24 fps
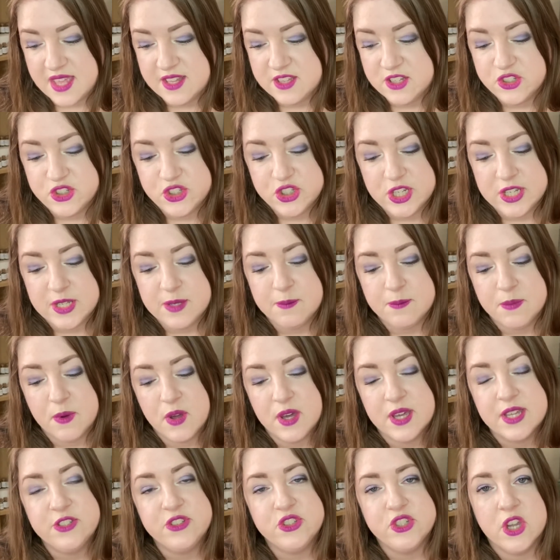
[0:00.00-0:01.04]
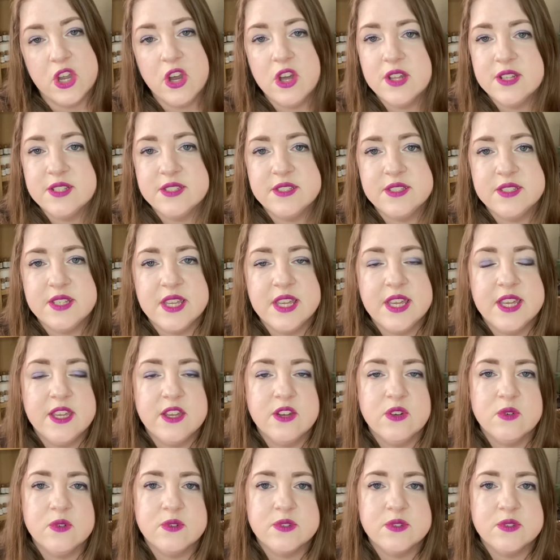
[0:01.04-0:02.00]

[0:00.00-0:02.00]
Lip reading: energy by chanting or